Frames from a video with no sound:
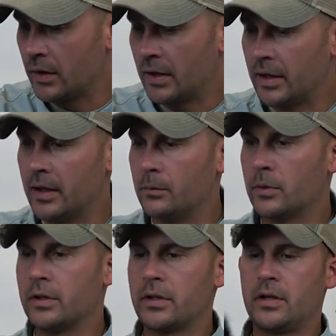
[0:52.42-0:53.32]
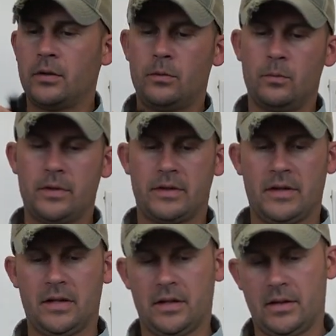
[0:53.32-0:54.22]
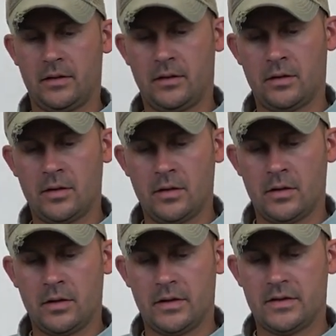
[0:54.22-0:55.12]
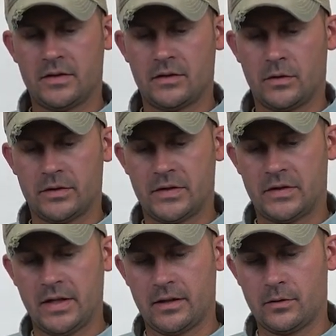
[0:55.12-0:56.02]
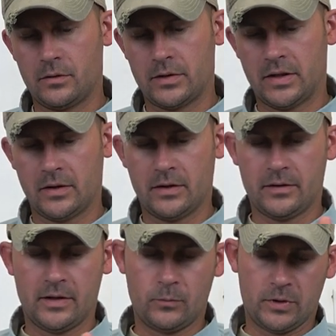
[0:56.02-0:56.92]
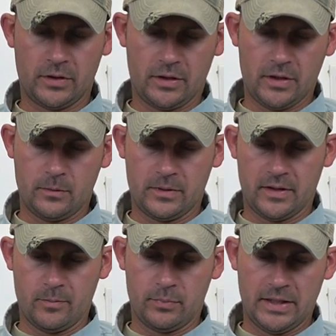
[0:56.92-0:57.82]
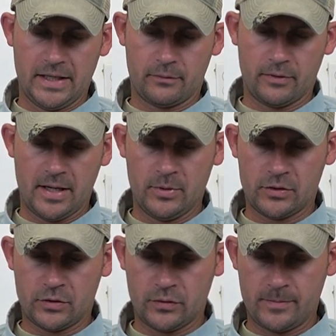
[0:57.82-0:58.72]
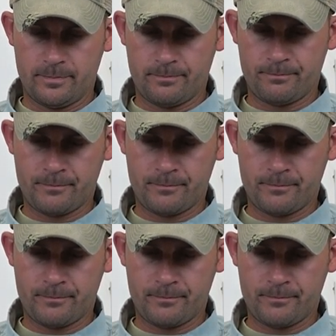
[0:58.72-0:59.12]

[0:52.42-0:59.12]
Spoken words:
And we're going to go with this is our stinger hook here, and then we're going to go with a black rabbit strip.